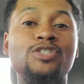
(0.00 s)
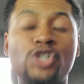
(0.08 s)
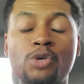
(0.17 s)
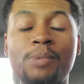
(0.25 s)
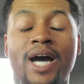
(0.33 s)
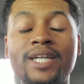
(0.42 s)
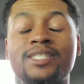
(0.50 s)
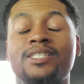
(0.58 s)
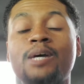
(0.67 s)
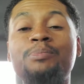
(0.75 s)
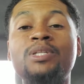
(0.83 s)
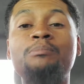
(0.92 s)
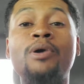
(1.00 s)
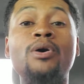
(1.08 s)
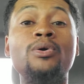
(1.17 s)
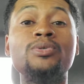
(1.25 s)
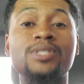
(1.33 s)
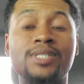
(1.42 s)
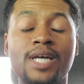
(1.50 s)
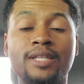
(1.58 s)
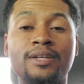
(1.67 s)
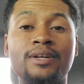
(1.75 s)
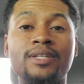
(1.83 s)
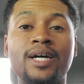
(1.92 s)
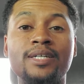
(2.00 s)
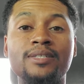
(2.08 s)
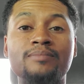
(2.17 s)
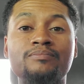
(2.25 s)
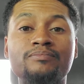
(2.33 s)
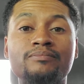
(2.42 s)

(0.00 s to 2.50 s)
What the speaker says: Joe Biden is up in the polls in South Carolina.